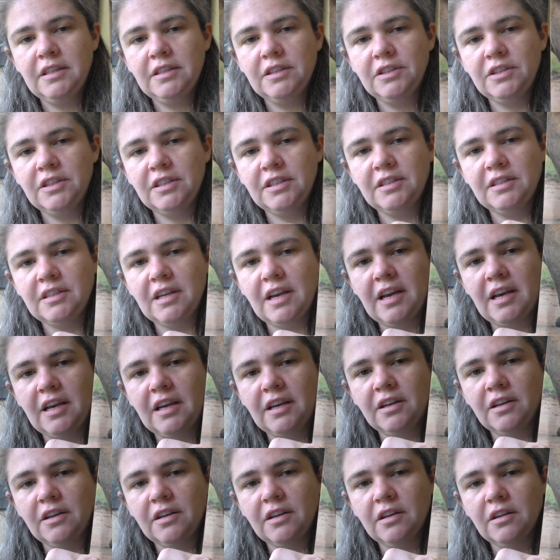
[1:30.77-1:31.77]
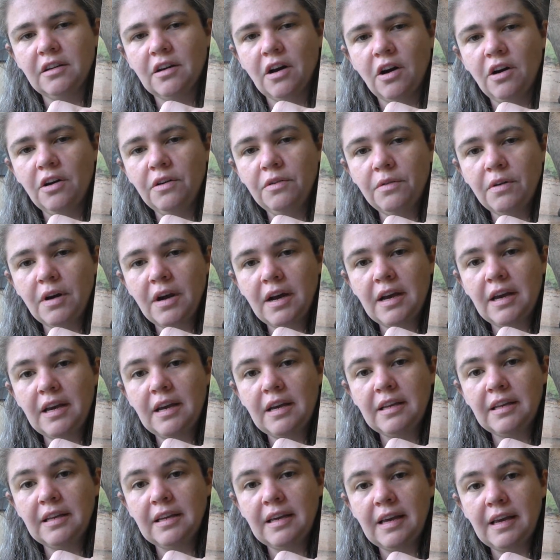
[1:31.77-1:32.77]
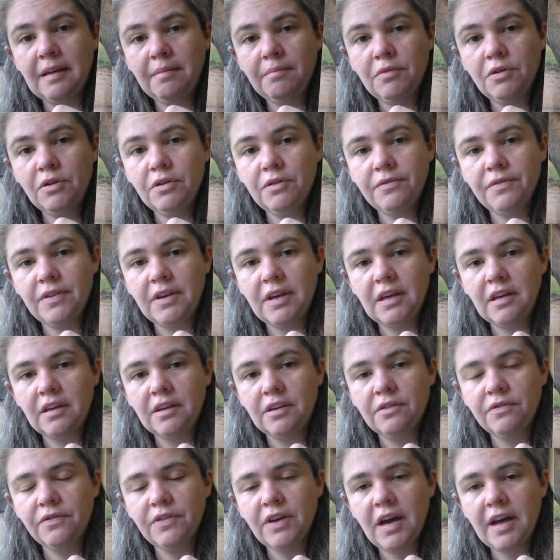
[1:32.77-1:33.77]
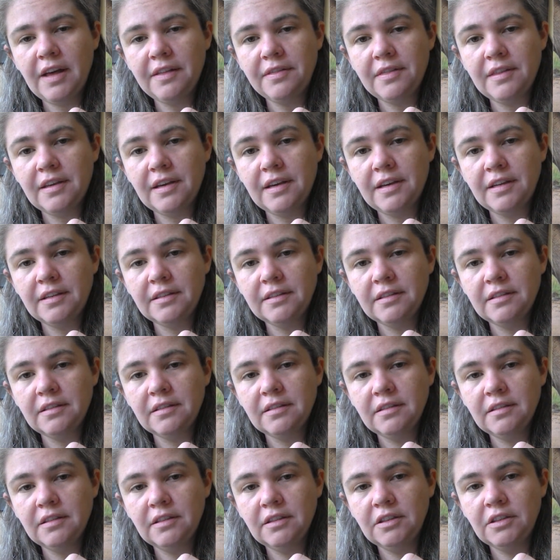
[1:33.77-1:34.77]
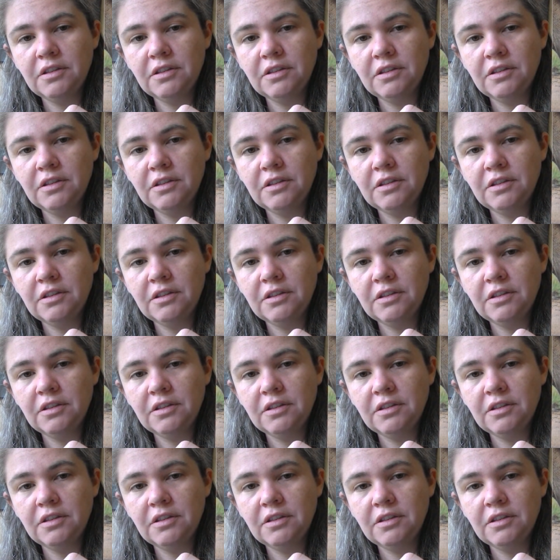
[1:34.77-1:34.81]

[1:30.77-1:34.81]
She's saying, all right, keep moving. You've got this.